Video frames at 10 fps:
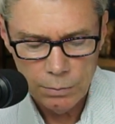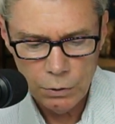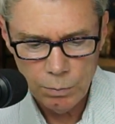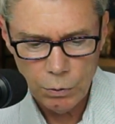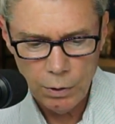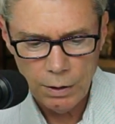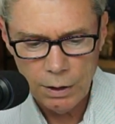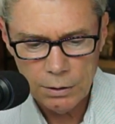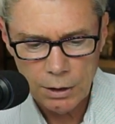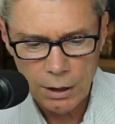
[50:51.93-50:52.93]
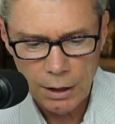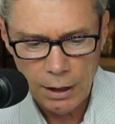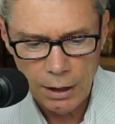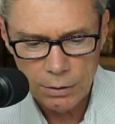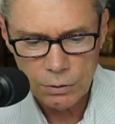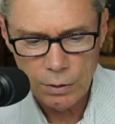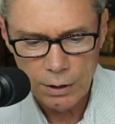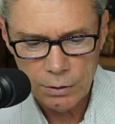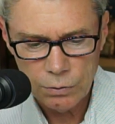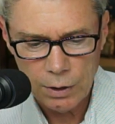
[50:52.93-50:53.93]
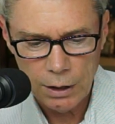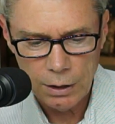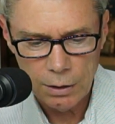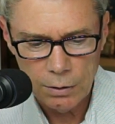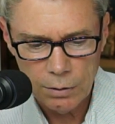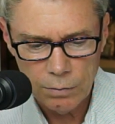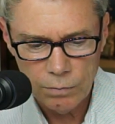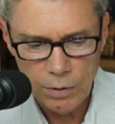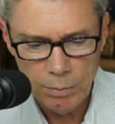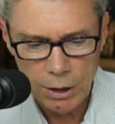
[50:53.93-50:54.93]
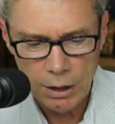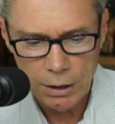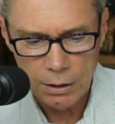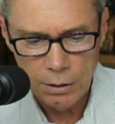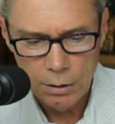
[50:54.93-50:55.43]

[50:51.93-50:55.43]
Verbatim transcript: Do point things like that out so I can try to remedy it.